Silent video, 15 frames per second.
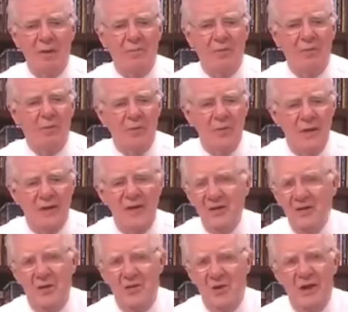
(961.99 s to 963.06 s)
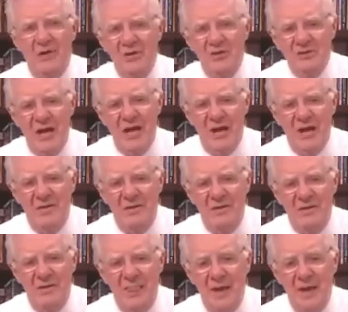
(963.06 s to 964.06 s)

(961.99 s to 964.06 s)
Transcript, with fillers: people really don't understand.